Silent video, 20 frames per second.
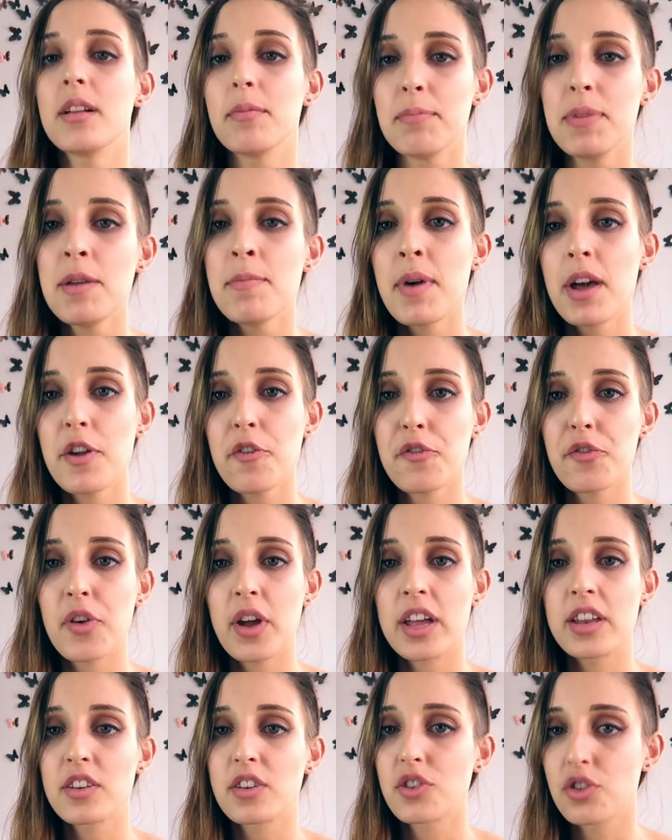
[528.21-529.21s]
Be my
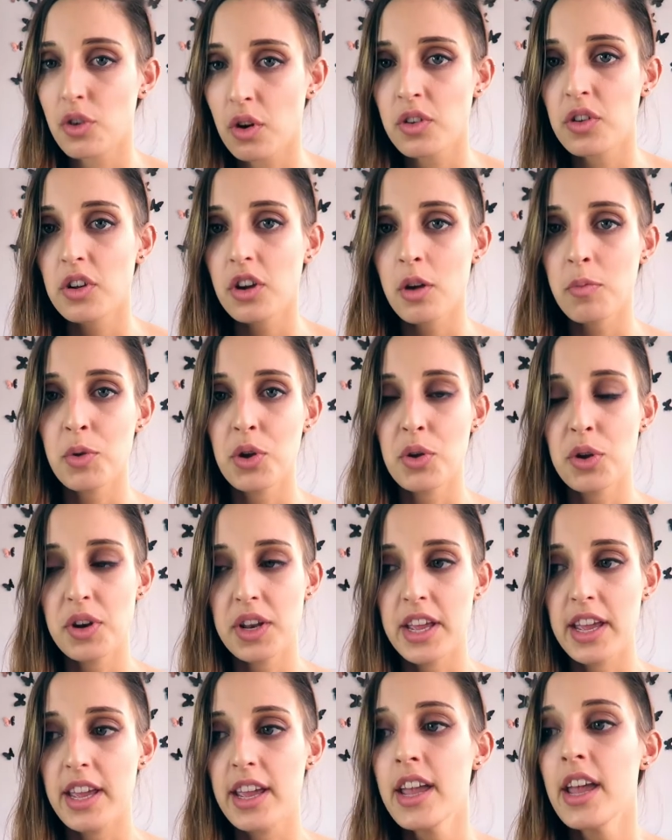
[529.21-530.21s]
friend, join the
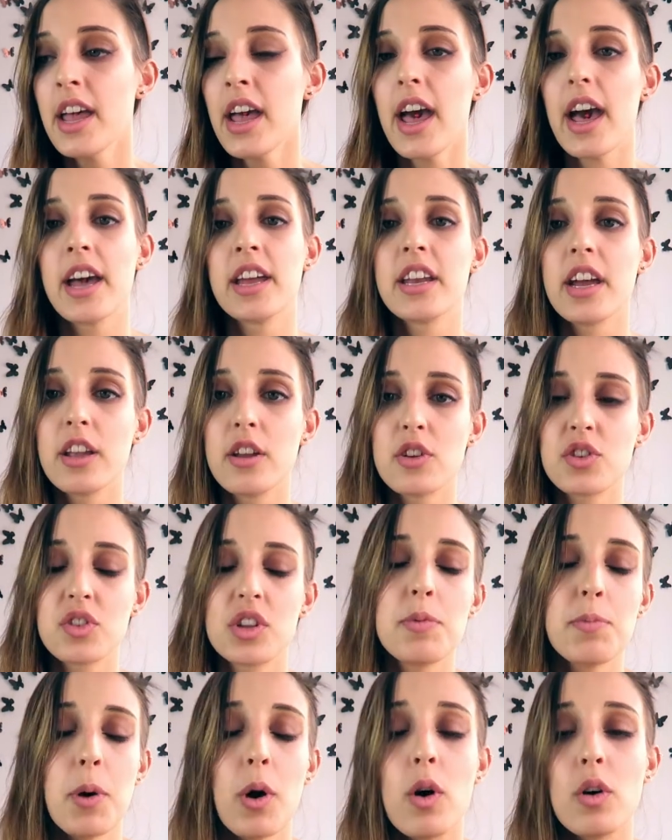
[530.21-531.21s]
community, and I
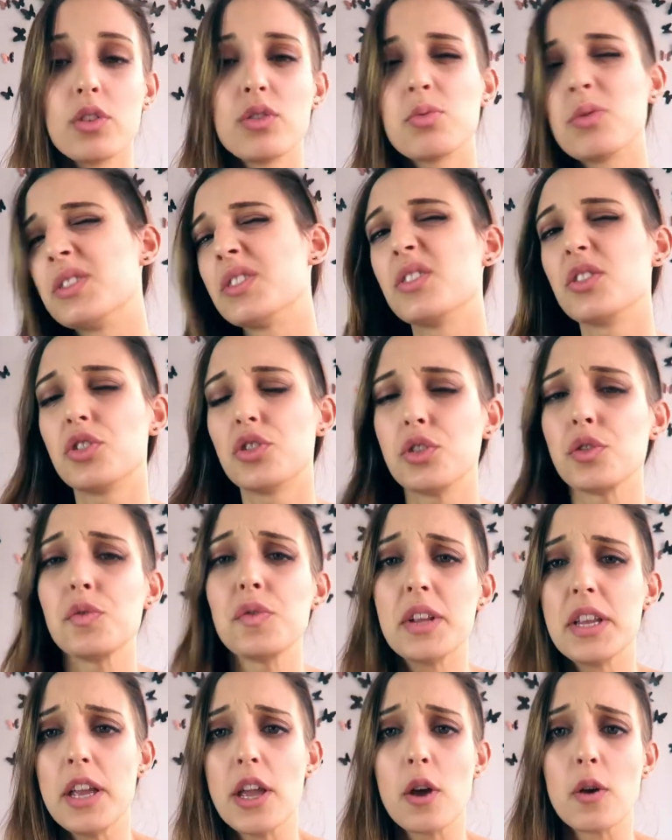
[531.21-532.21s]
usually post one to two
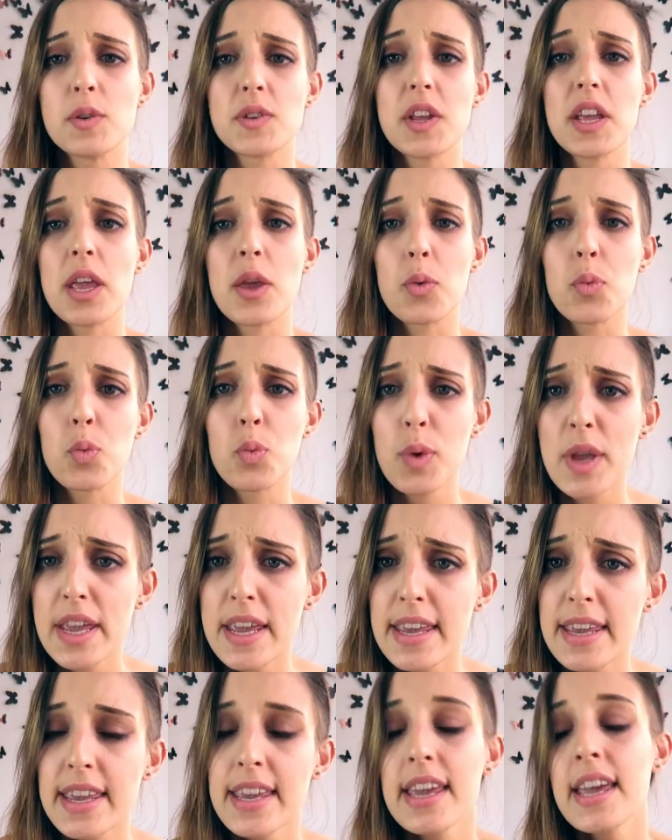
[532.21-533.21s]
videos a
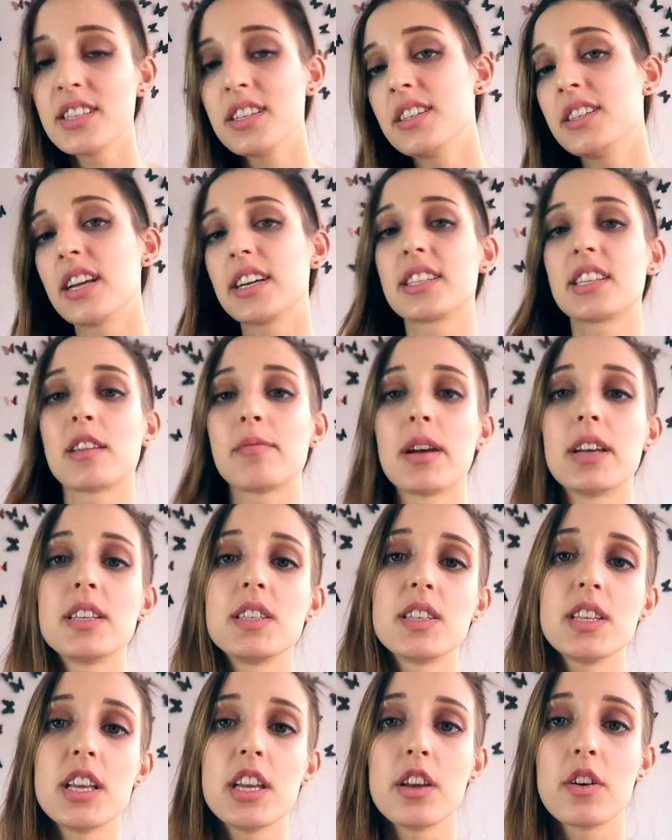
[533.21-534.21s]
week. Until the next time I
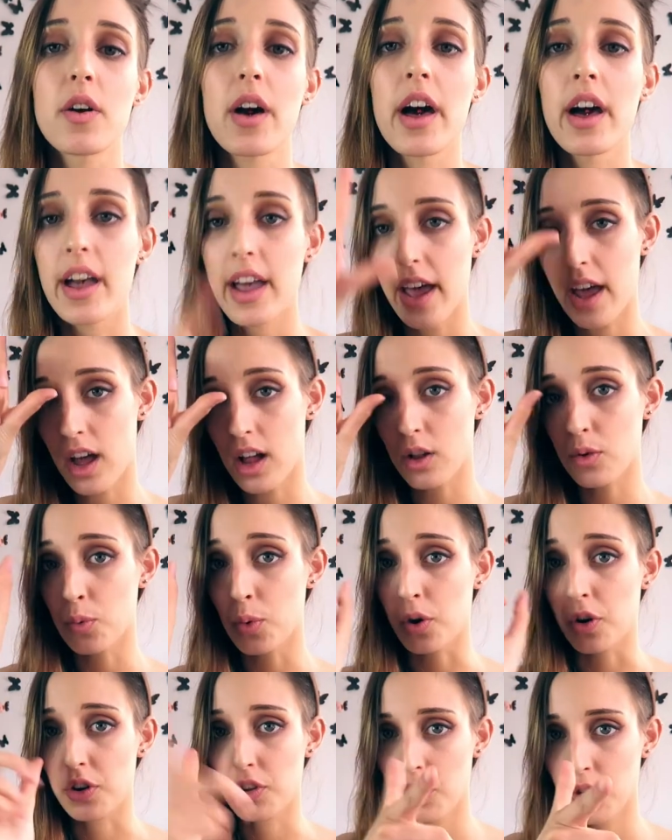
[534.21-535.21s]
see you, I'll
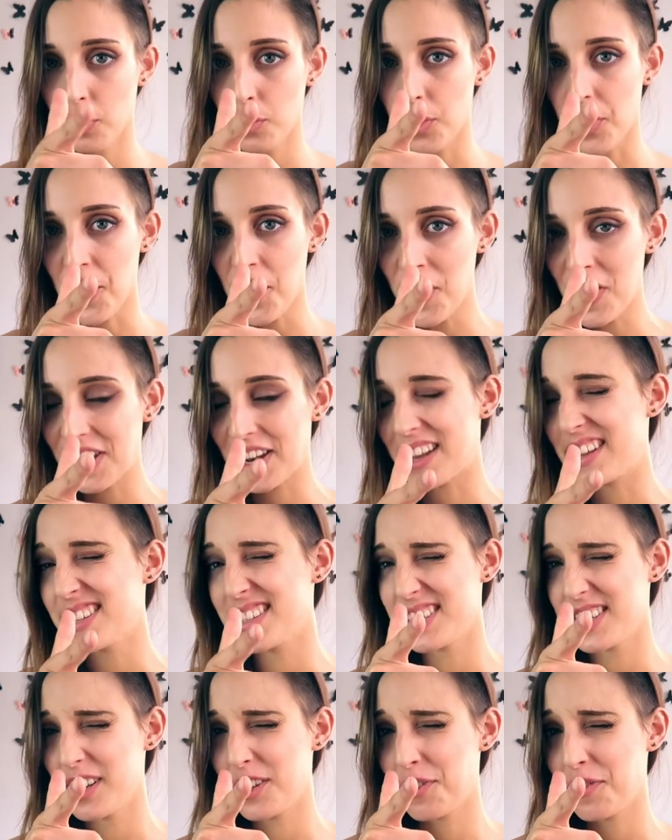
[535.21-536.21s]
word you all, and I'll
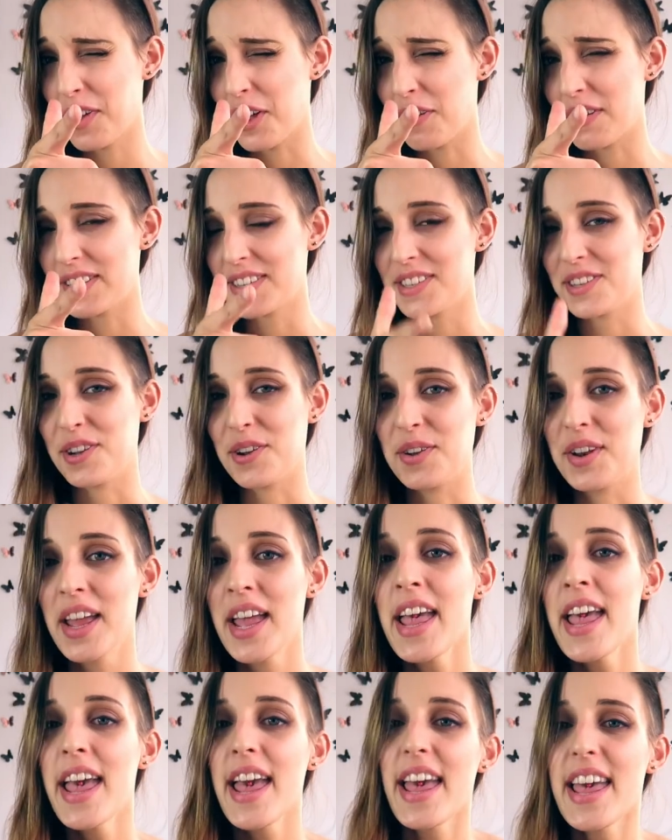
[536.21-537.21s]
see you very soon
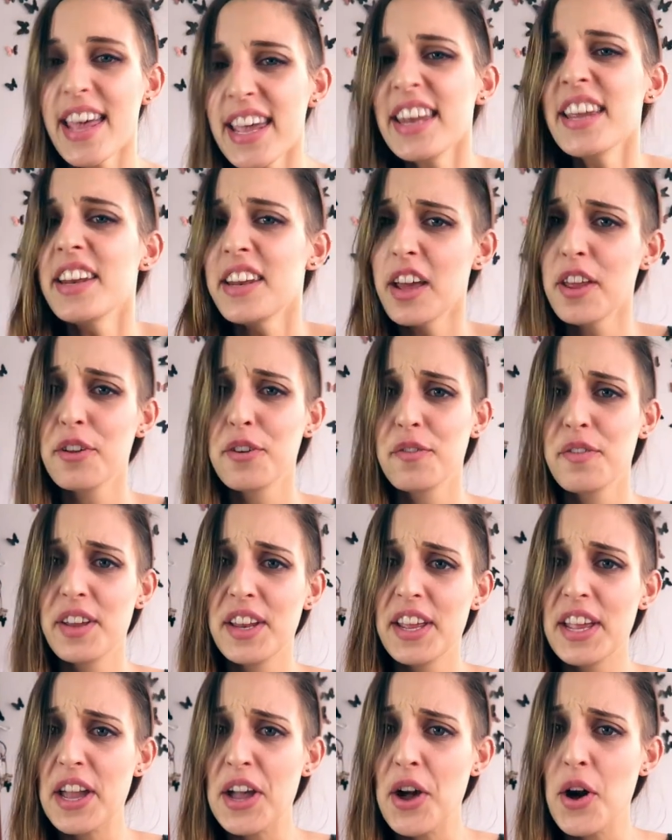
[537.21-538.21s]
in another
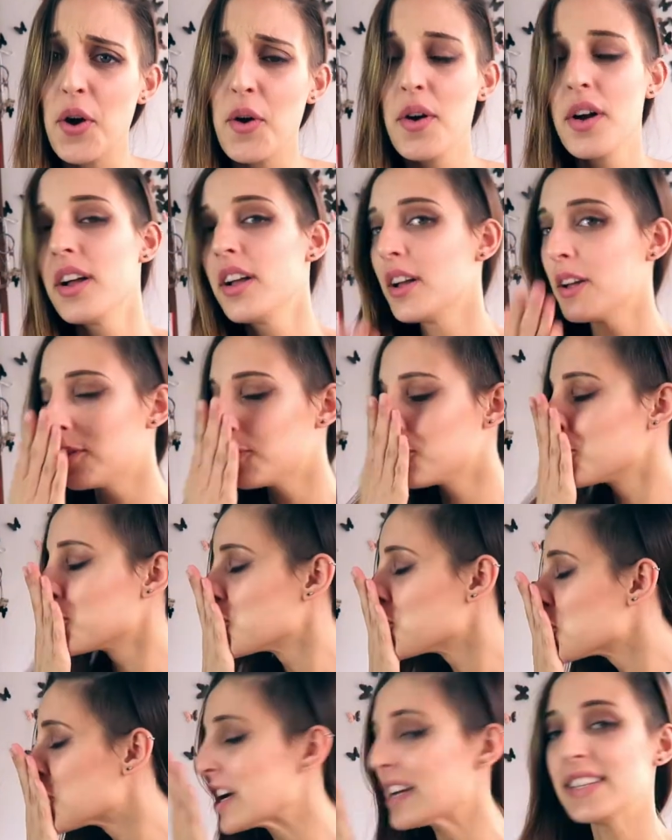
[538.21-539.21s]
video.
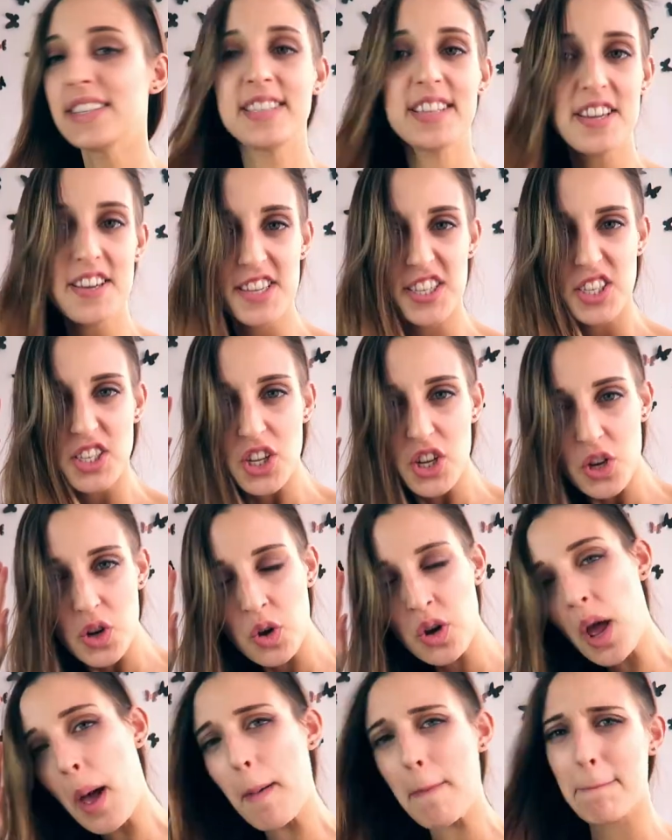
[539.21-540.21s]
See you
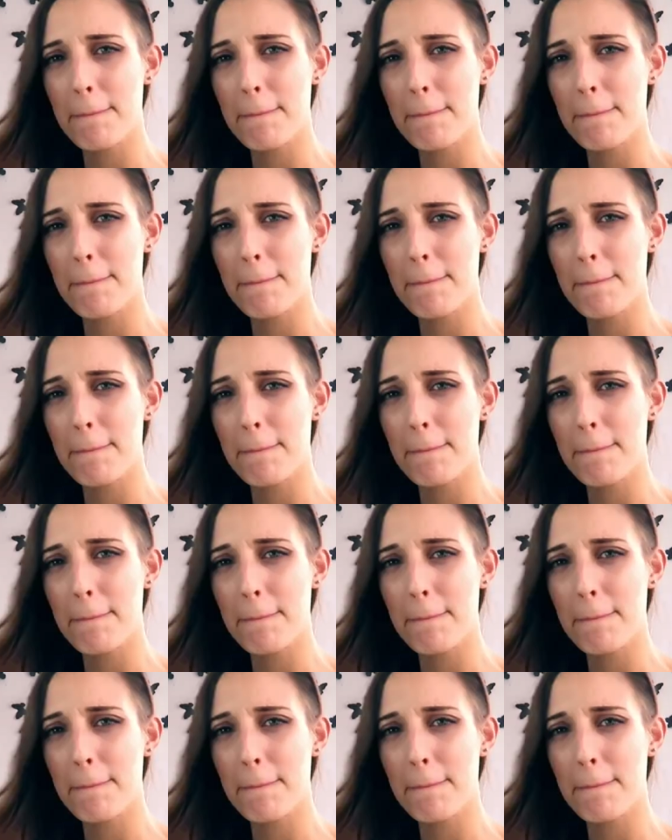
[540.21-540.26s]
soon.